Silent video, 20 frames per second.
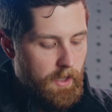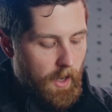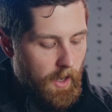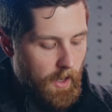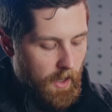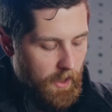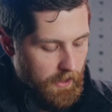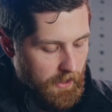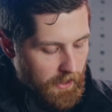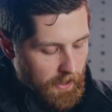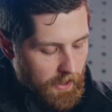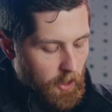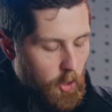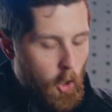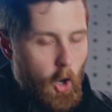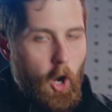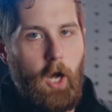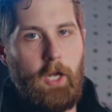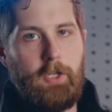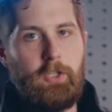uh, getting
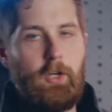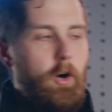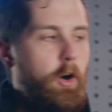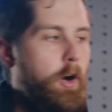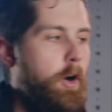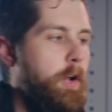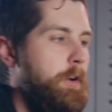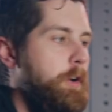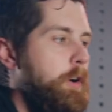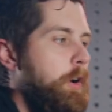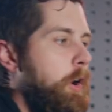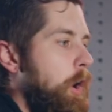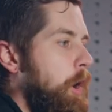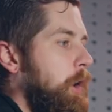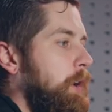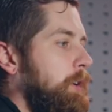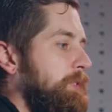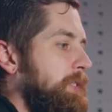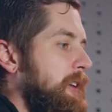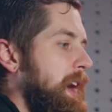caught on
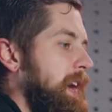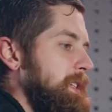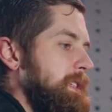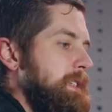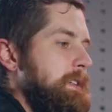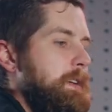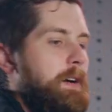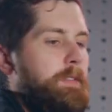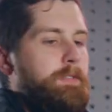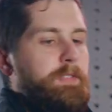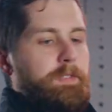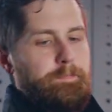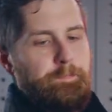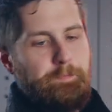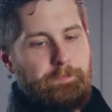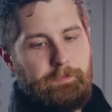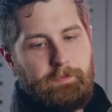all of that stuff.